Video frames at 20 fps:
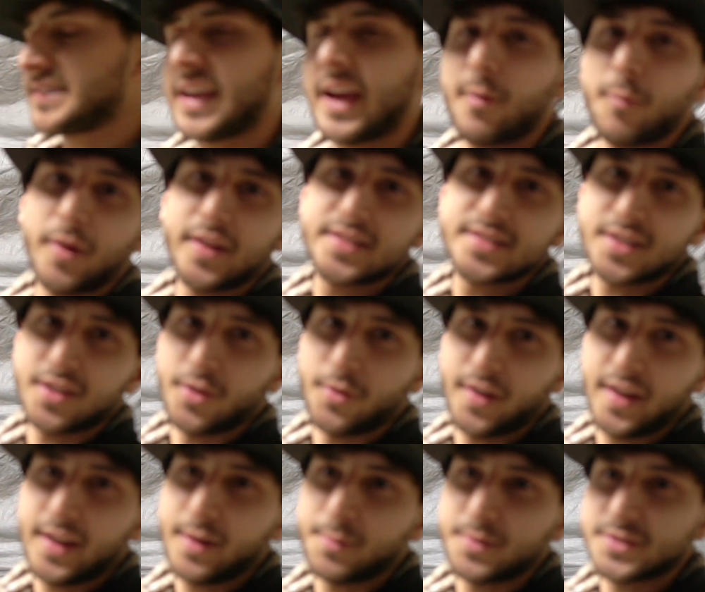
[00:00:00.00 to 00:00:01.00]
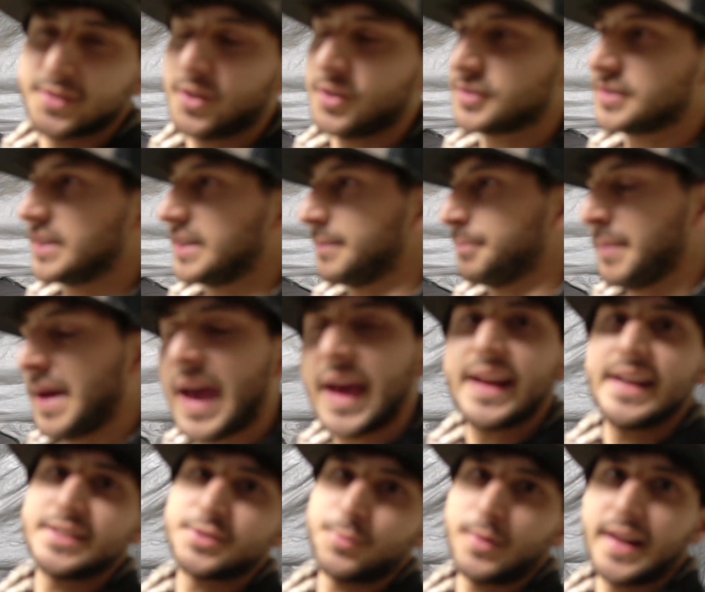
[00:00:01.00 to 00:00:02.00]
can't wait till the end results, and
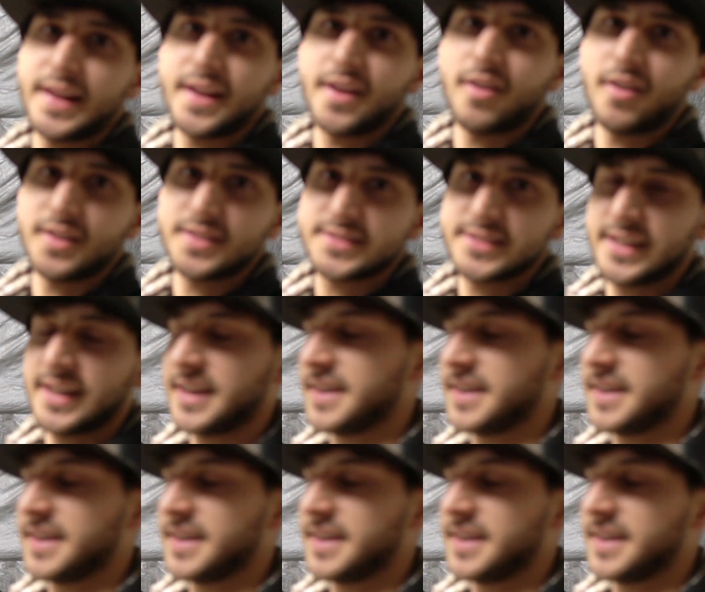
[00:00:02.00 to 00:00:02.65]
man, it's raining hard today.